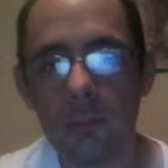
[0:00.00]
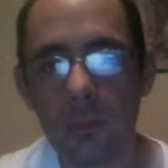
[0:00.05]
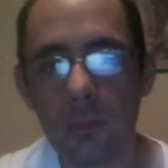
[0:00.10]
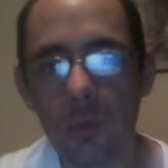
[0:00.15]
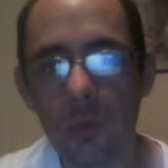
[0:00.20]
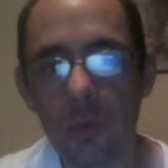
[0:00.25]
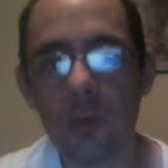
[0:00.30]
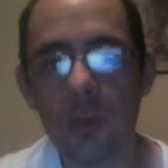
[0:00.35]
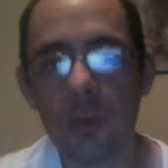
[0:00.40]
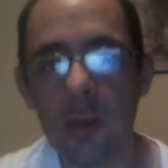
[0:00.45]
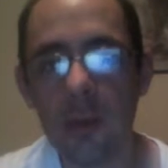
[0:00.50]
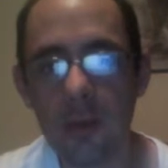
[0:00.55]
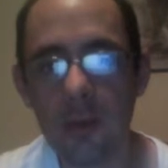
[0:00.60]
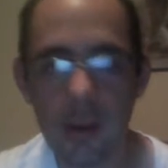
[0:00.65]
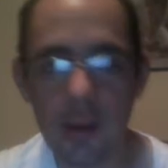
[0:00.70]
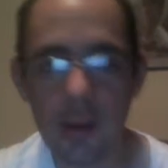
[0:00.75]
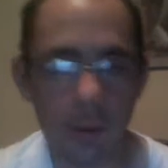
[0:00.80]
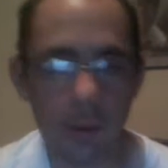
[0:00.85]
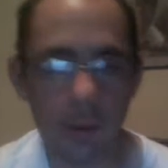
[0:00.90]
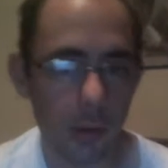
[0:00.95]
receive
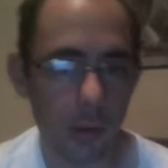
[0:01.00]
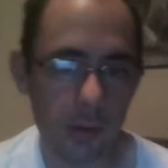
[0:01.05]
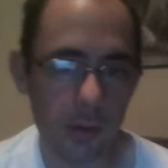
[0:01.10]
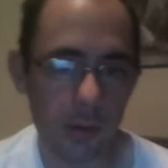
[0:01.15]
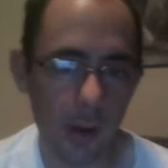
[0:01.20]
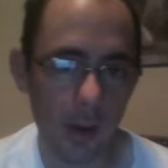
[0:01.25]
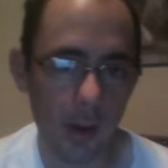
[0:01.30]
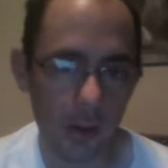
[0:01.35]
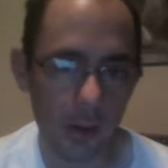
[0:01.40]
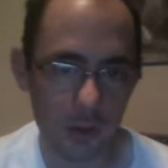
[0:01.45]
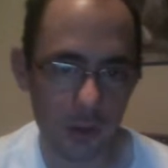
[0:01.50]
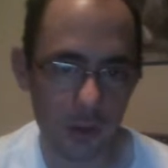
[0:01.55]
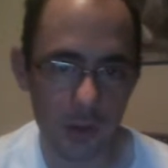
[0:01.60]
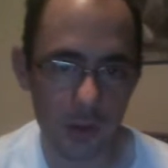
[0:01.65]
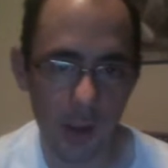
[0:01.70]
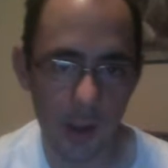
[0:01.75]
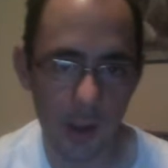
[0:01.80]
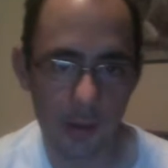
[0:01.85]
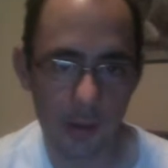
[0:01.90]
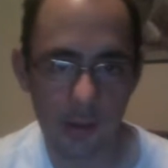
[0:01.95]
any more title
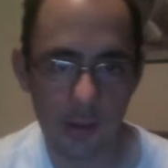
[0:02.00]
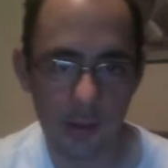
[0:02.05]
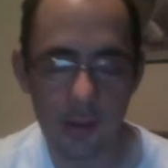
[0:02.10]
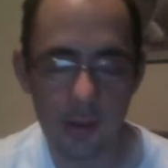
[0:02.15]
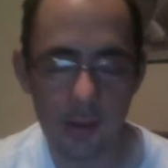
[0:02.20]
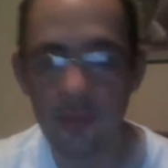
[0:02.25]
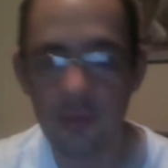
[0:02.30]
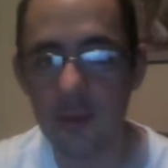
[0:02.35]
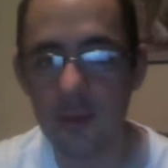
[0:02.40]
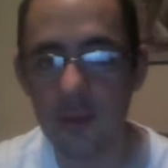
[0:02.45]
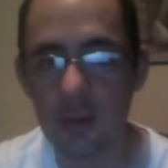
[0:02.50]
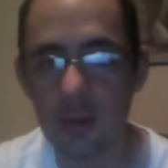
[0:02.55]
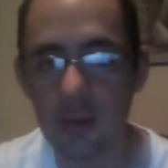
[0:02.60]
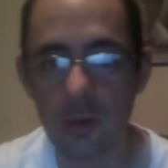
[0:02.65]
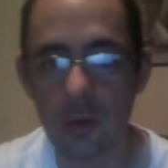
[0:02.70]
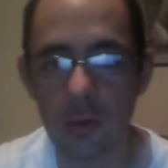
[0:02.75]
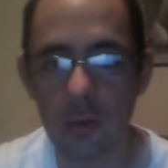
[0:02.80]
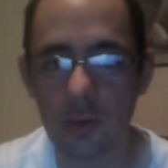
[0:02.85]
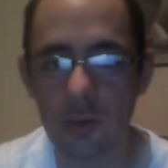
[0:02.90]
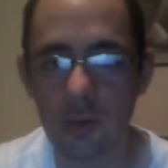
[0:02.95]
shots if he
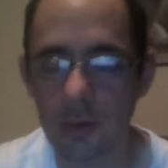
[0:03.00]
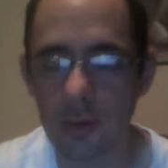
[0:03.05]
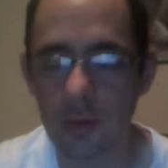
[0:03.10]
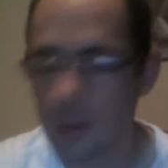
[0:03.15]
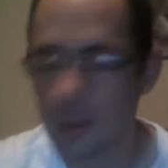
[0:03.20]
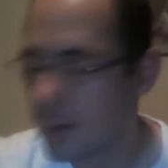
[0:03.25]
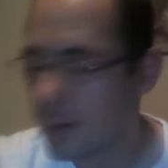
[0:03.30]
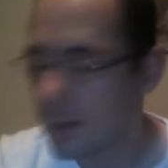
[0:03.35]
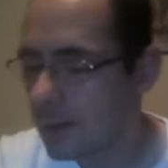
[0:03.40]
loses.